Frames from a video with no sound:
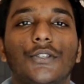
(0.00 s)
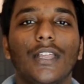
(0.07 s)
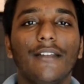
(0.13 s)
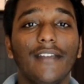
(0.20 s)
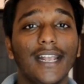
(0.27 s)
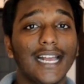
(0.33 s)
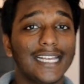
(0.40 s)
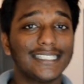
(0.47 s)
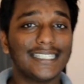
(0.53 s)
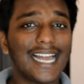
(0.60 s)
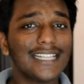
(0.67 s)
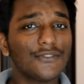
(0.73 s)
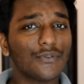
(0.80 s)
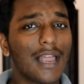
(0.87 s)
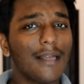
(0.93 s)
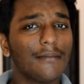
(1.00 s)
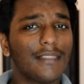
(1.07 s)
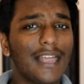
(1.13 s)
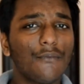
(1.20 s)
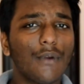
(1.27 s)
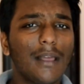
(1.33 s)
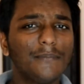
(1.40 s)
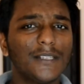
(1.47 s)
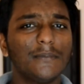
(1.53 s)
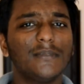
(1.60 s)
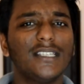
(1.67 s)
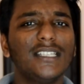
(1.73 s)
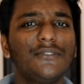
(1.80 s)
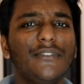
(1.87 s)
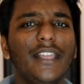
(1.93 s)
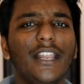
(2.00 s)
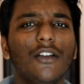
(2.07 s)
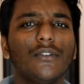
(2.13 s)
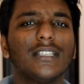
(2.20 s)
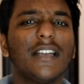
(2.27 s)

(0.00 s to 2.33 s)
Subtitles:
So anyway guys, that wraps up this video.